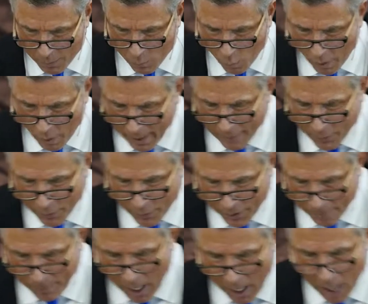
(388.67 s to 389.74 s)
Wherever the
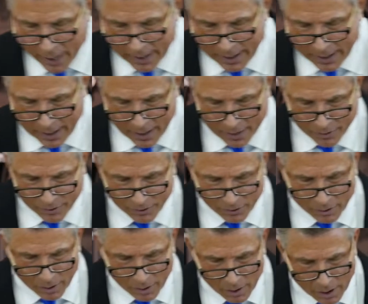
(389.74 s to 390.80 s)
body is,